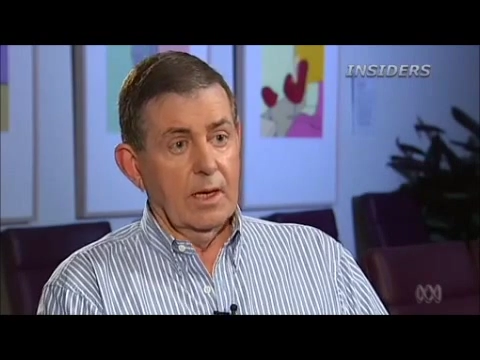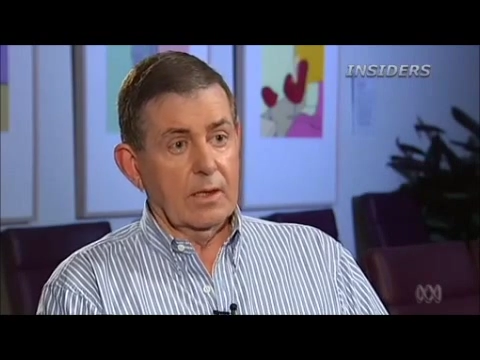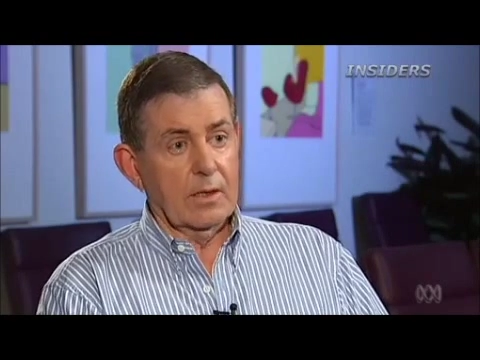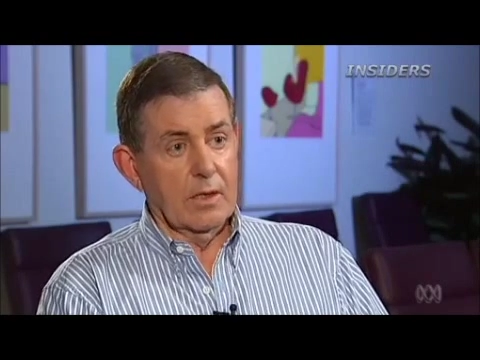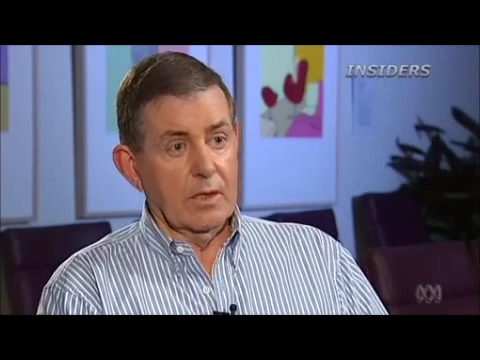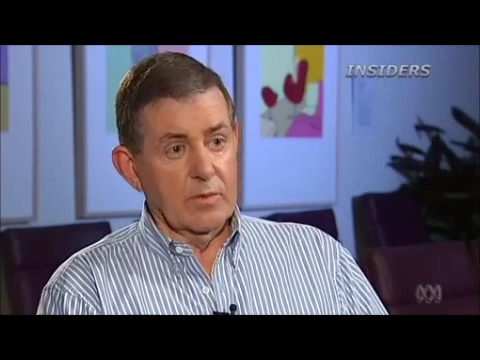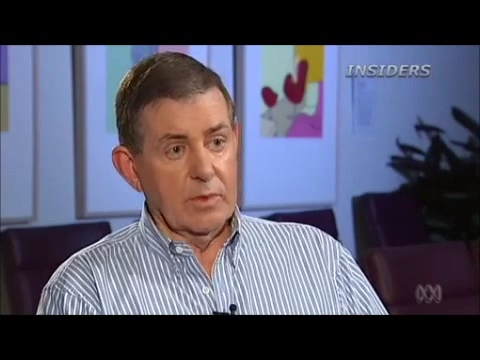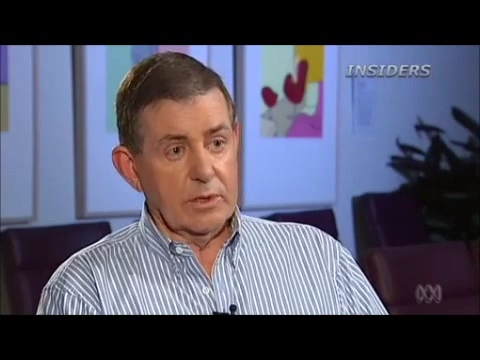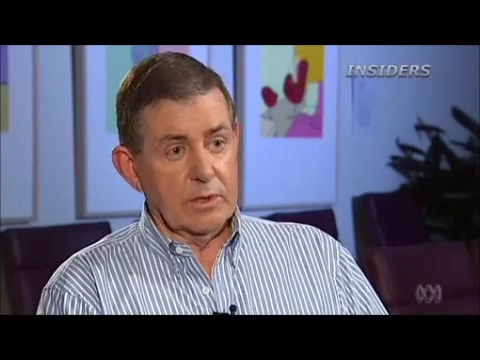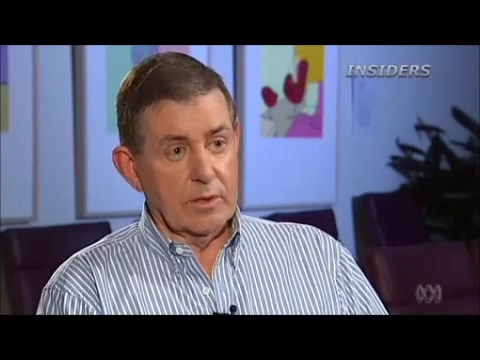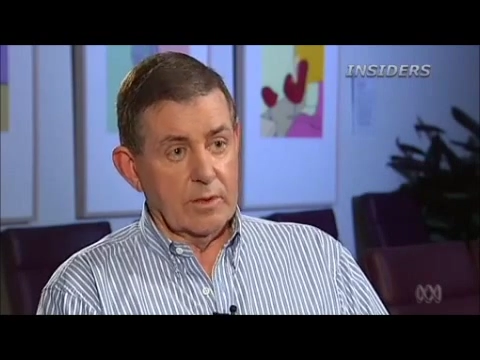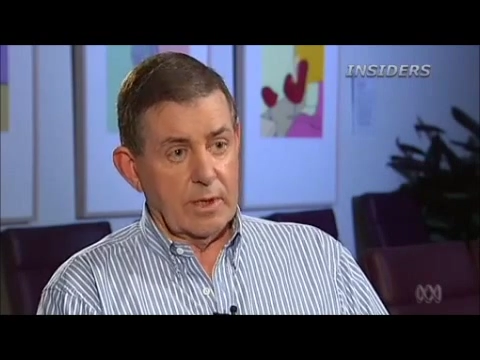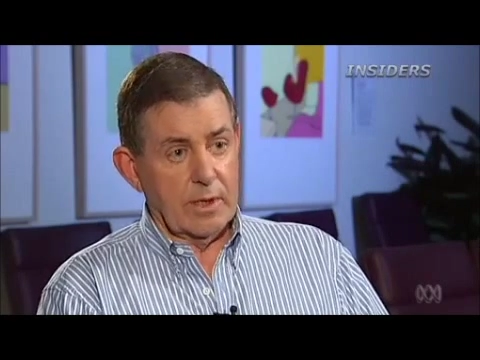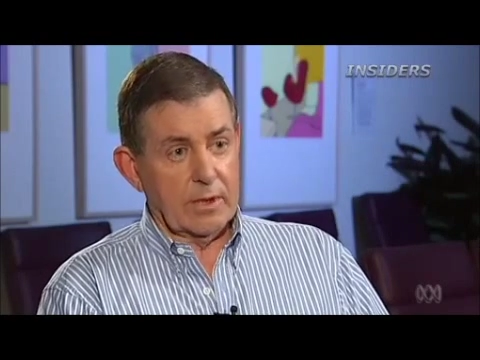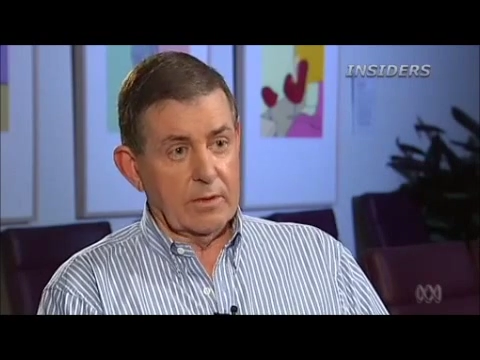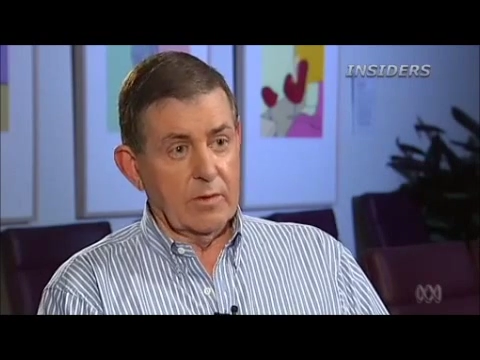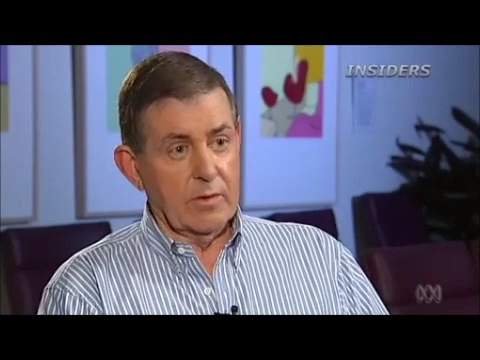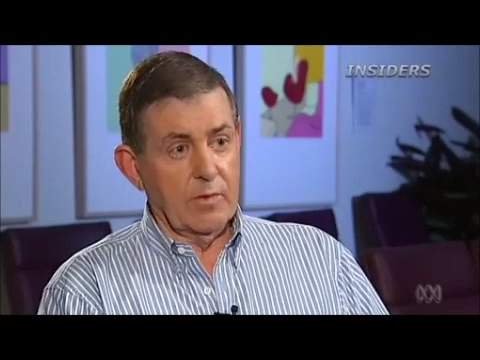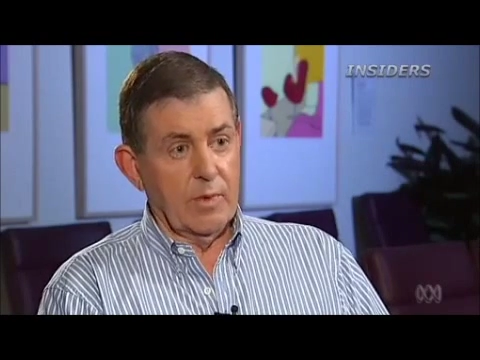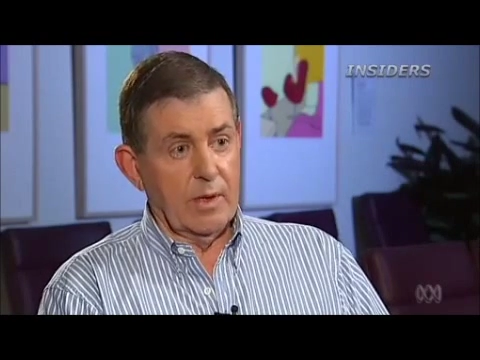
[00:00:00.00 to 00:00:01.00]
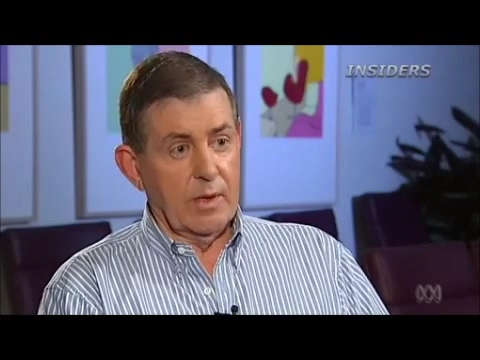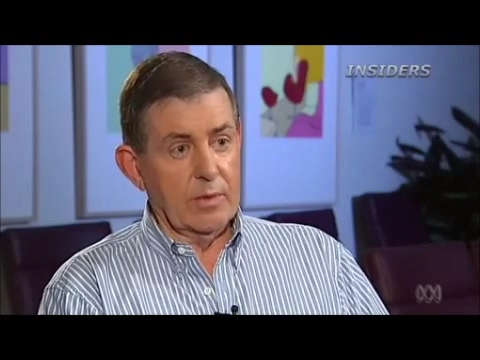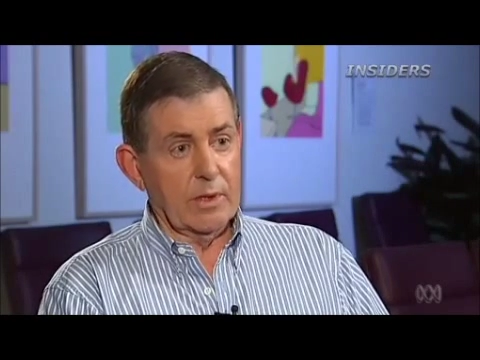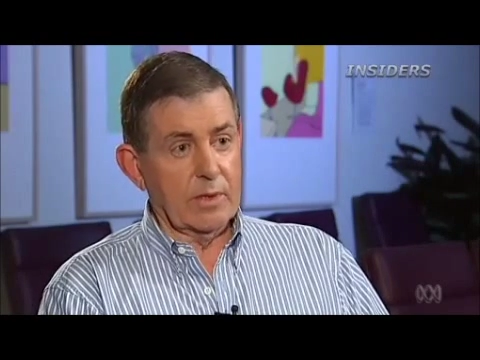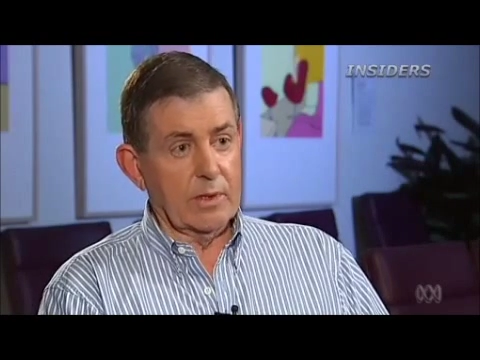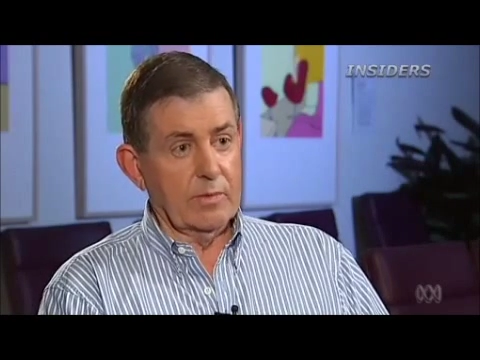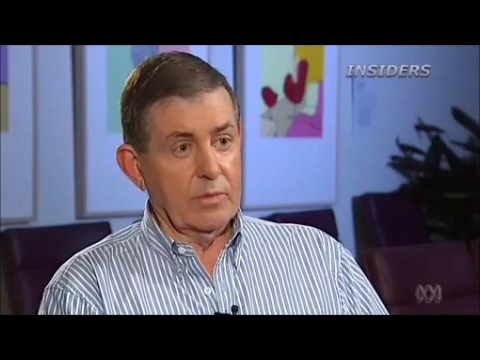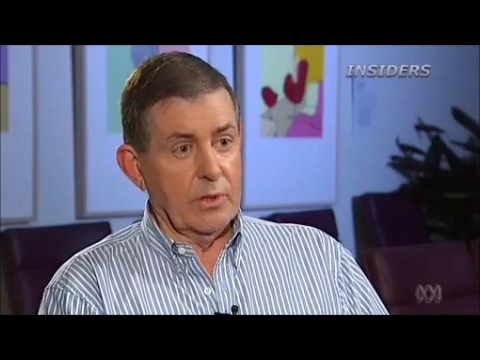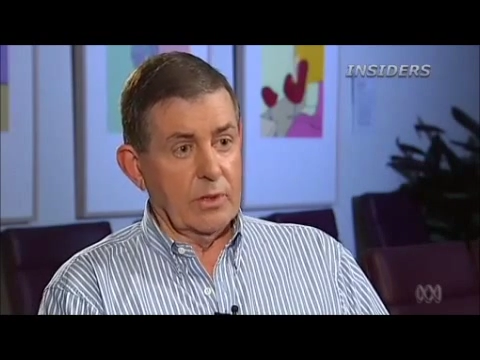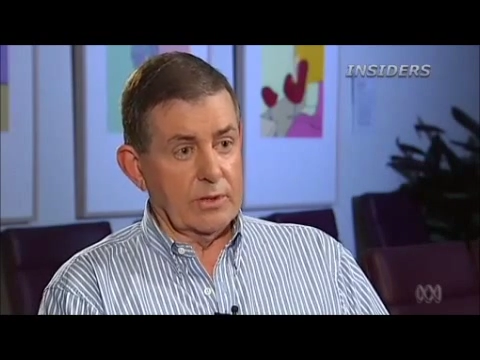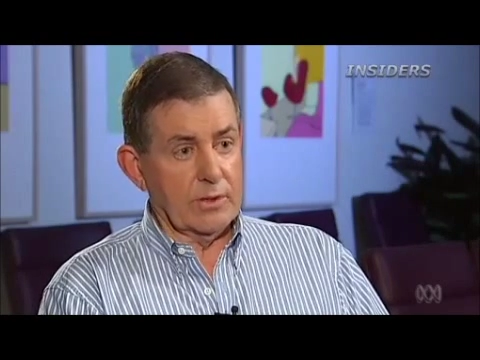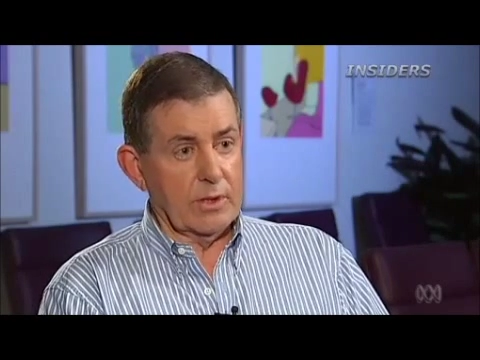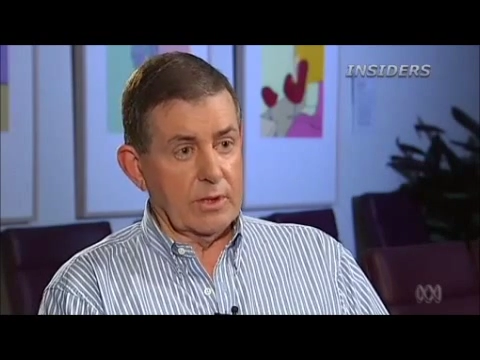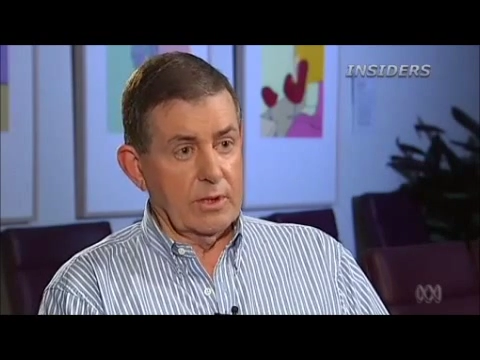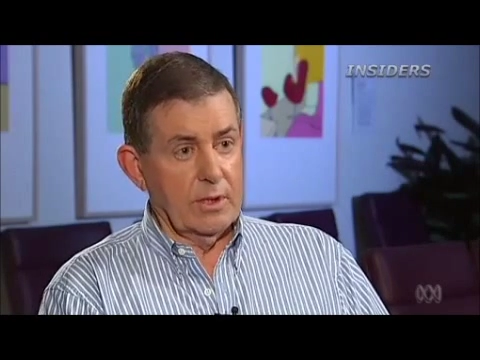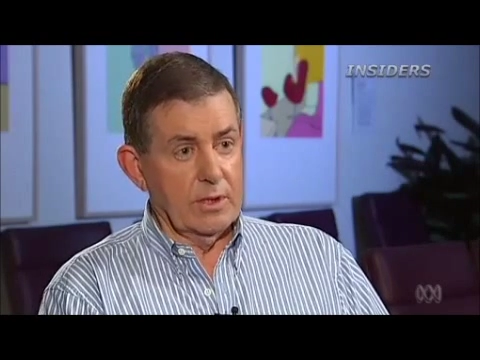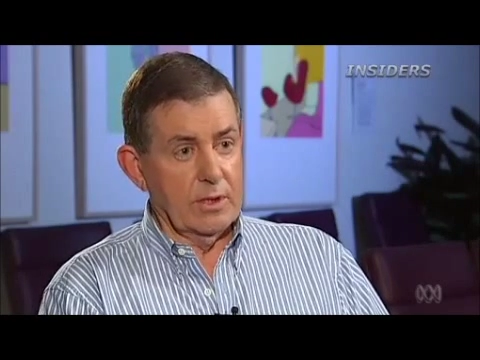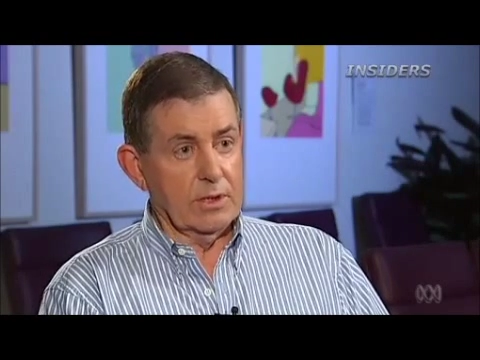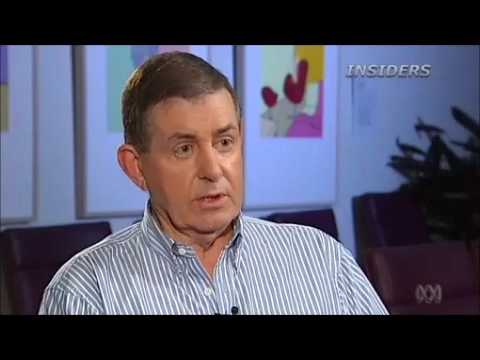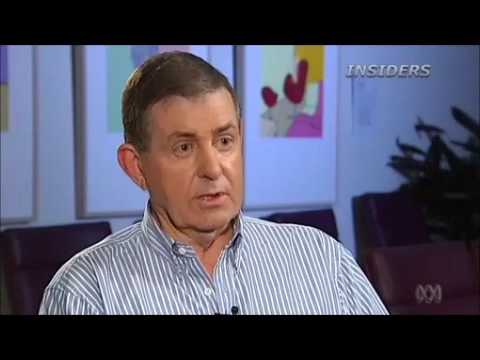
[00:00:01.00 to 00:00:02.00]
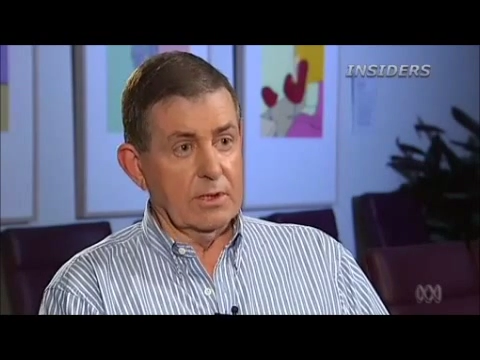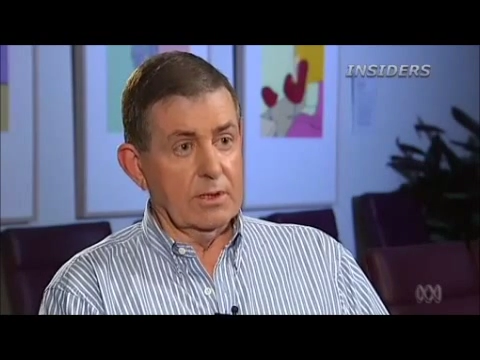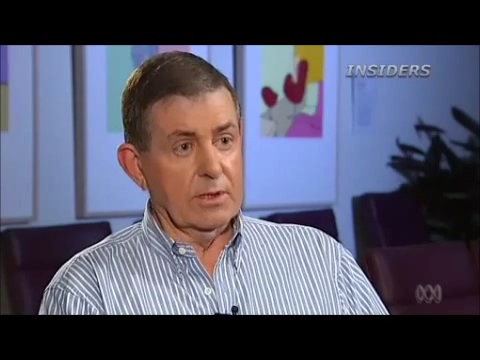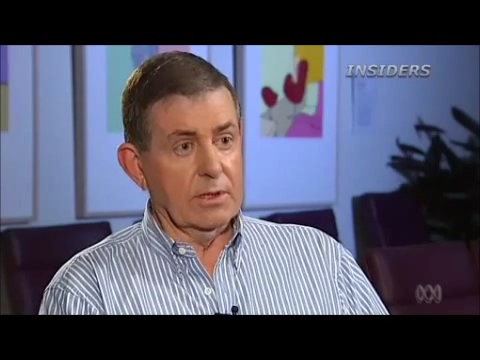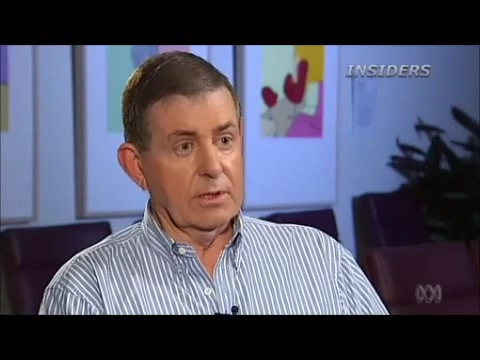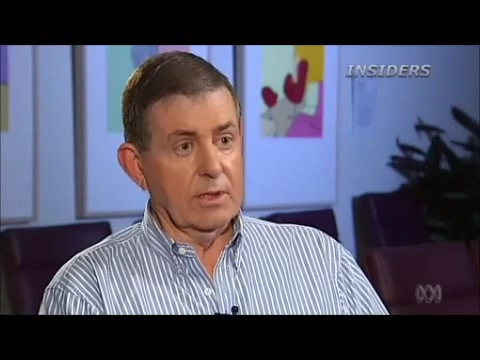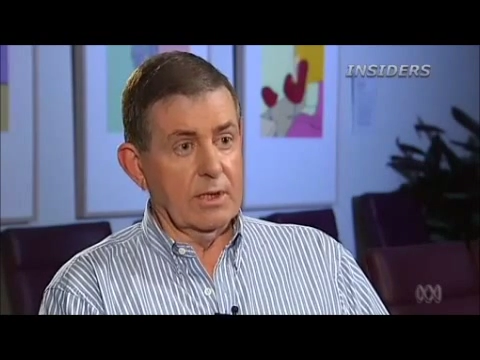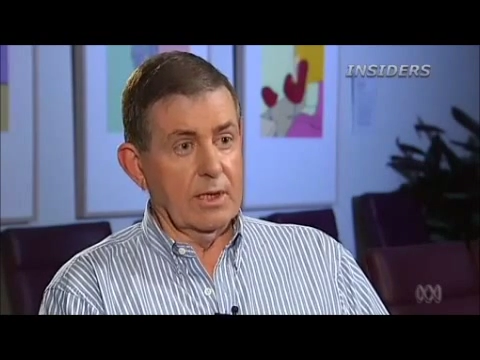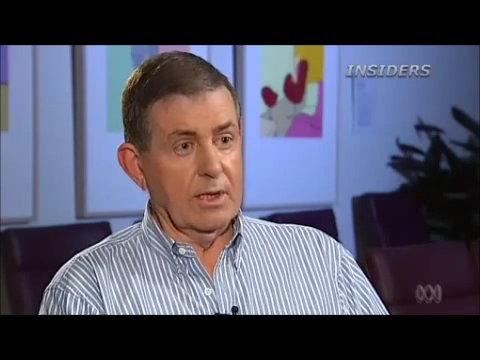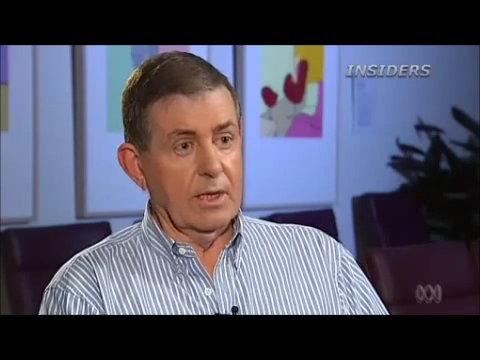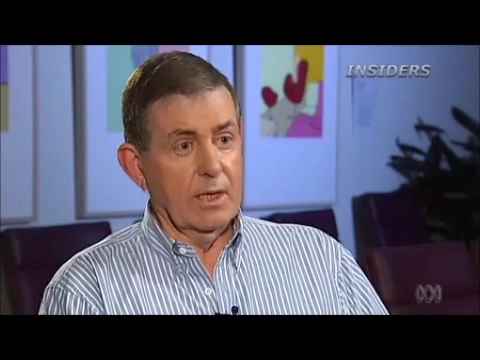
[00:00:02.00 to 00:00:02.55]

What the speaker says: Commonwealth Director of Public Prosecutions.